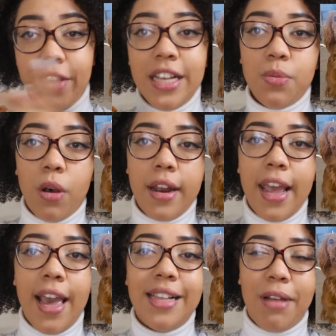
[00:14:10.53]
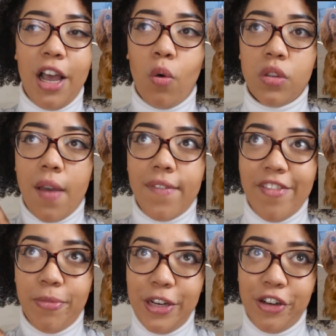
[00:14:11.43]
This one here is my all-time
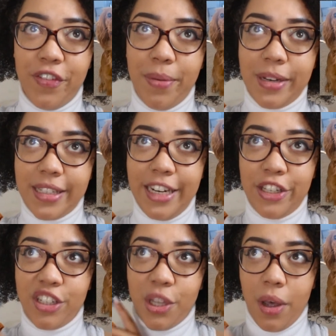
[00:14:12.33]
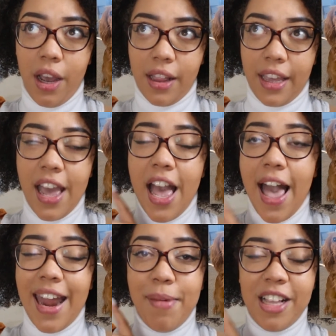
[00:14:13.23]
favorite picture of him because he just looks so ugly
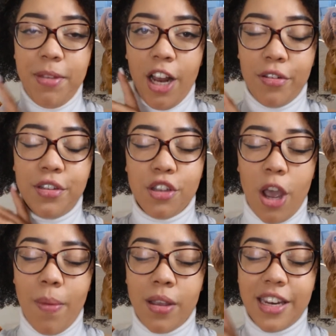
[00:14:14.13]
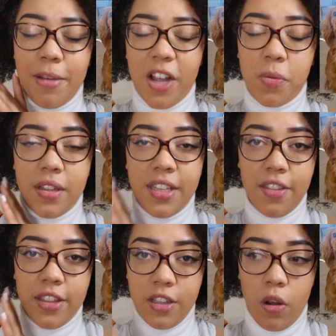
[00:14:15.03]
and it makes me laugh so much, and he reminds me of
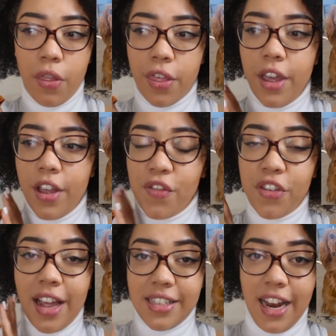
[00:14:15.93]
Sid the Sloth, so that's